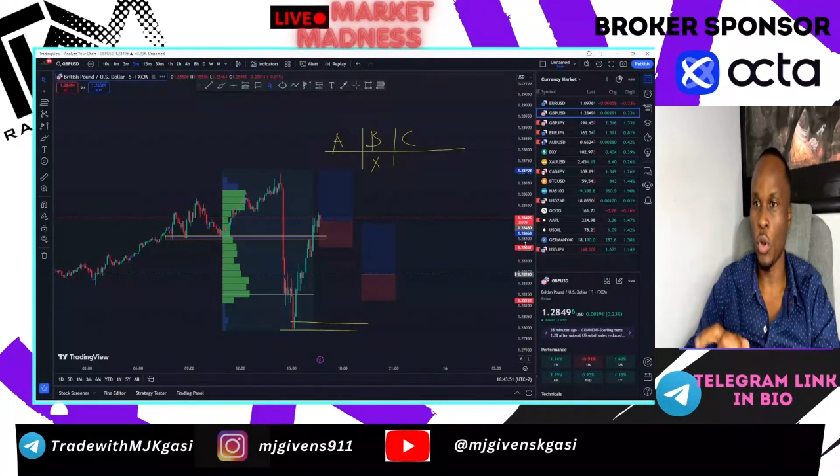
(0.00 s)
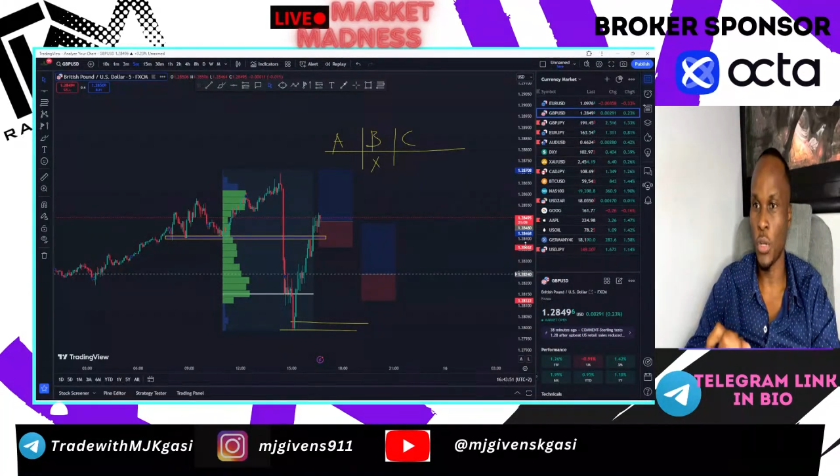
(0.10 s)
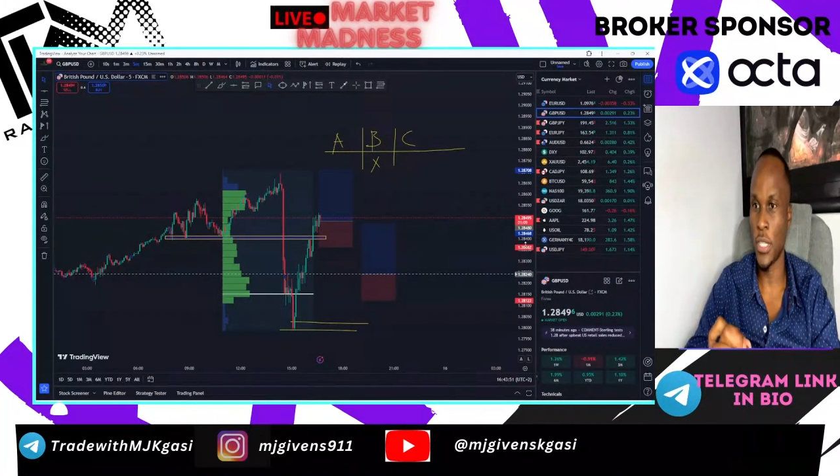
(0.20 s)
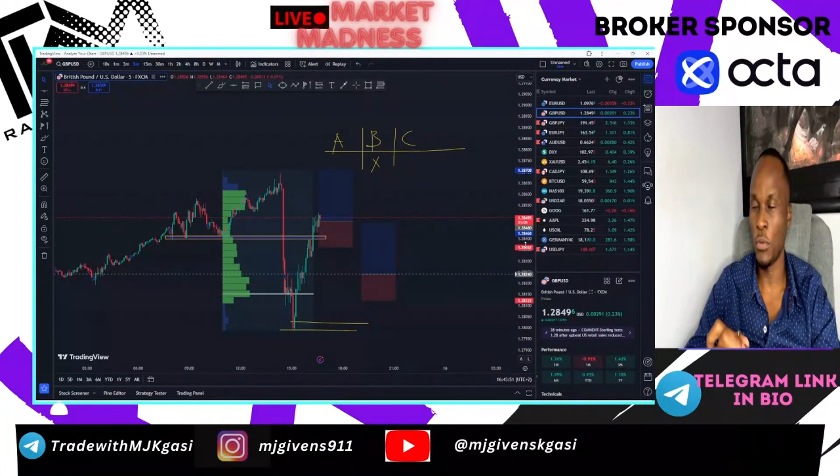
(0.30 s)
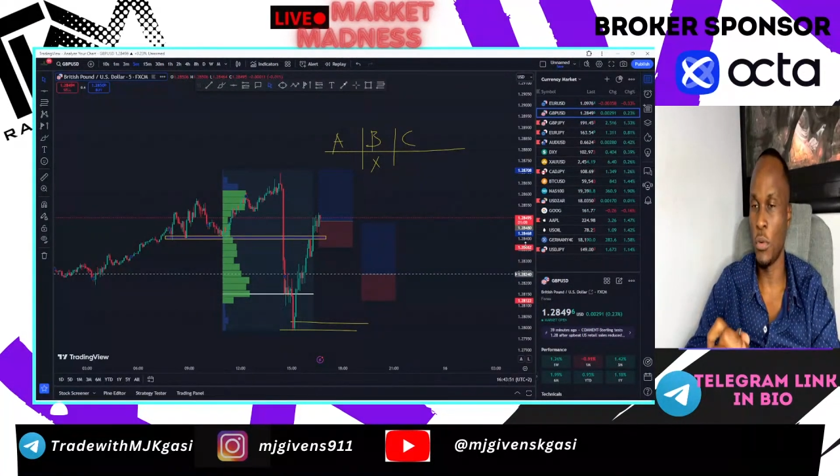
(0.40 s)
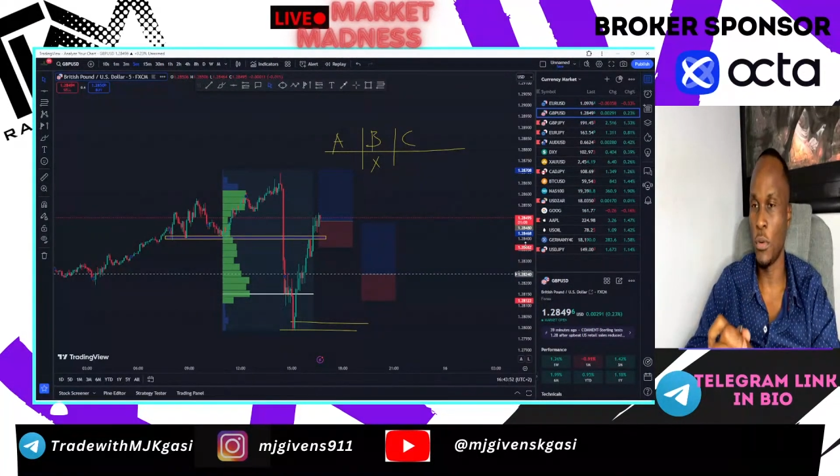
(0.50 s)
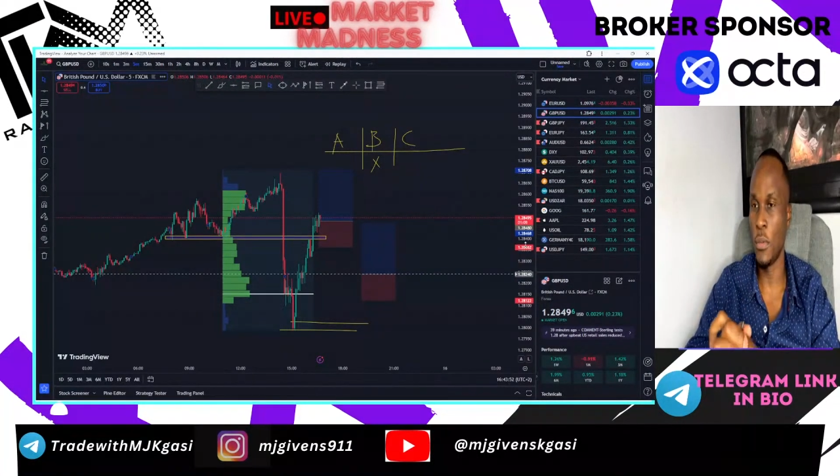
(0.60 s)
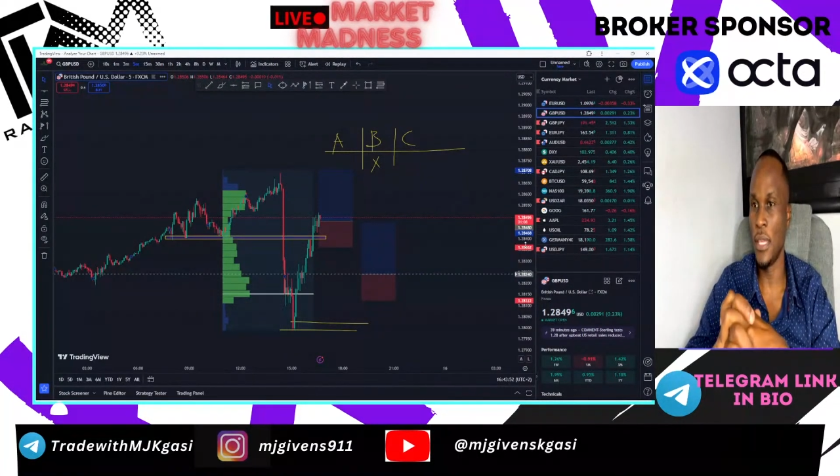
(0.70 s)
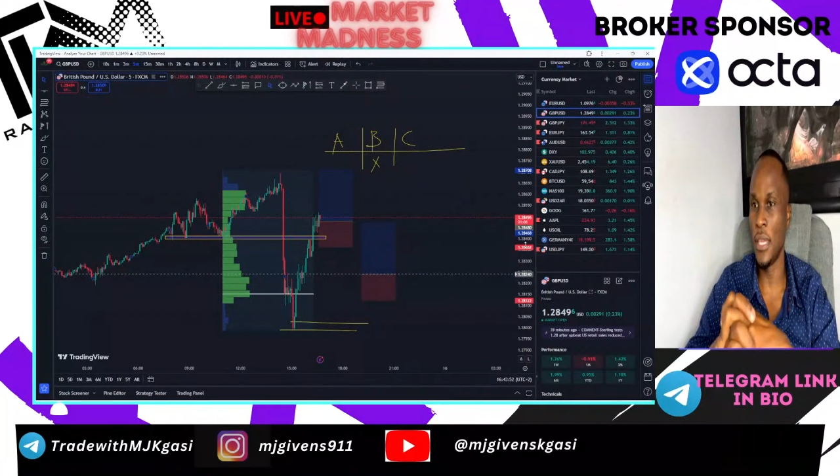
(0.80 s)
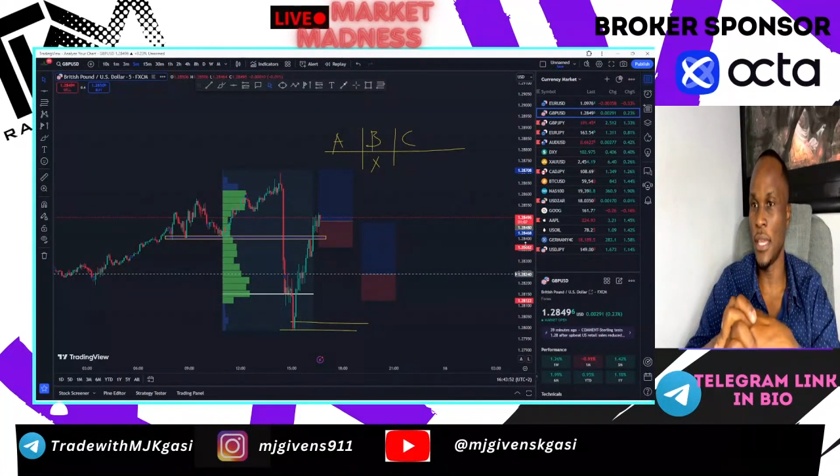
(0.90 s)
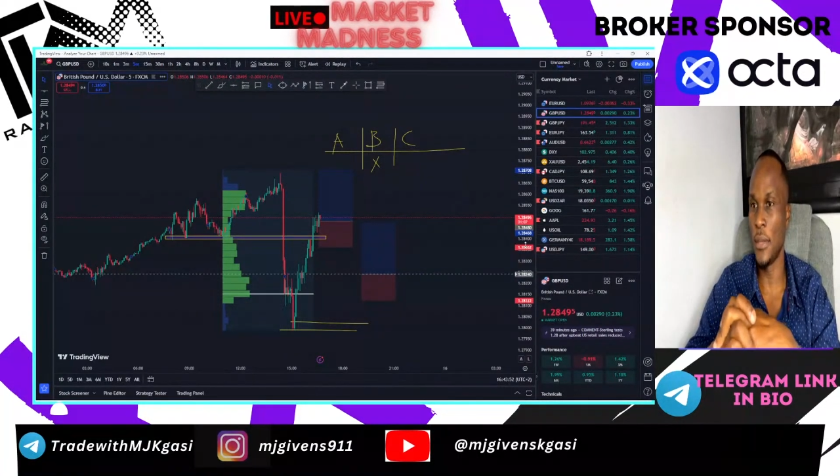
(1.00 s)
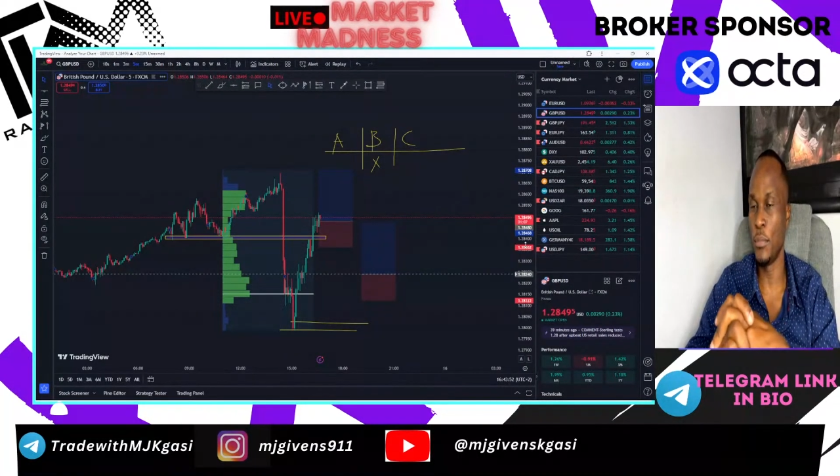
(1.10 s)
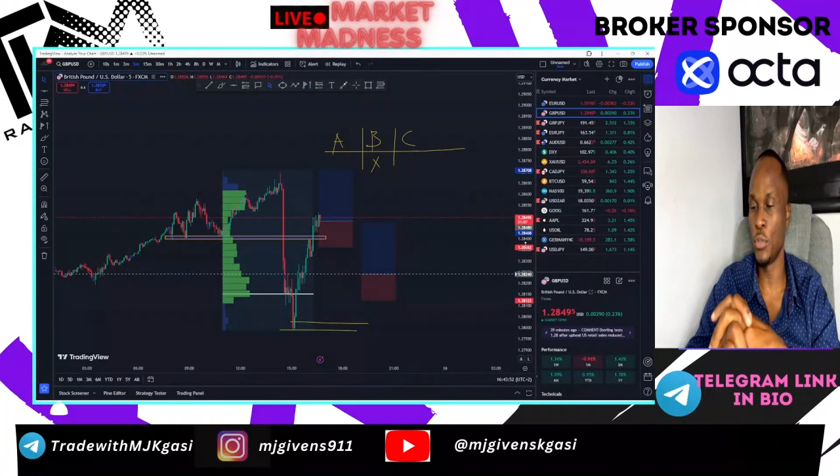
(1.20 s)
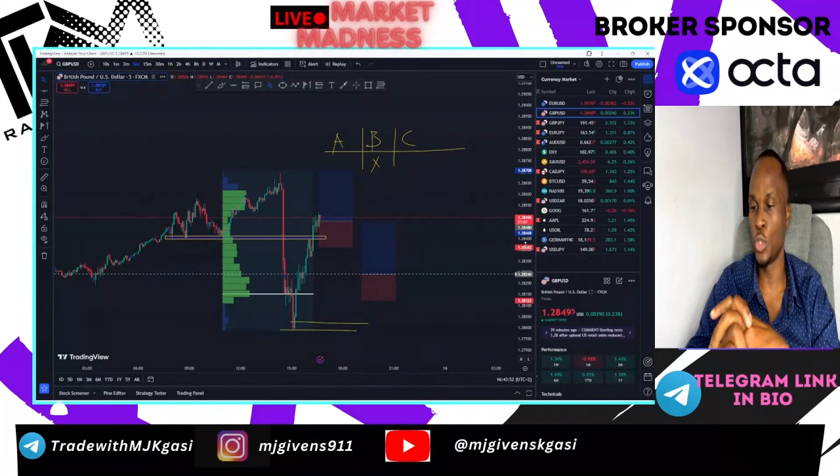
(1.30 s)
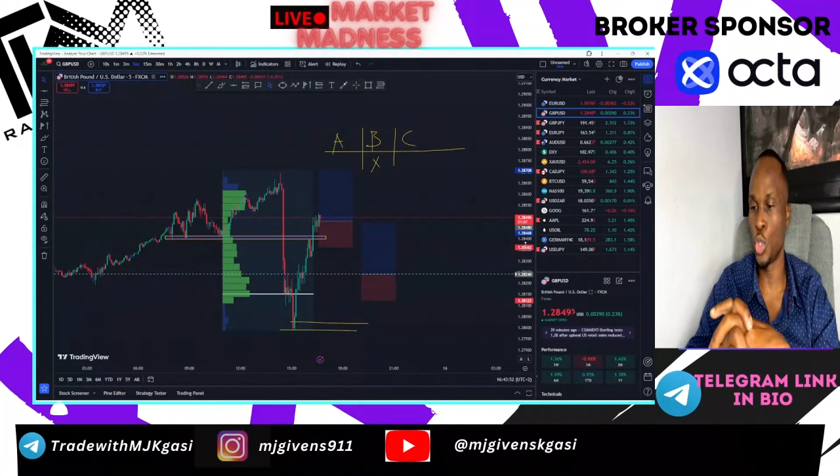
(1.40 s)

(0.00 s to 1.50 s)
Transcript: Okta will be able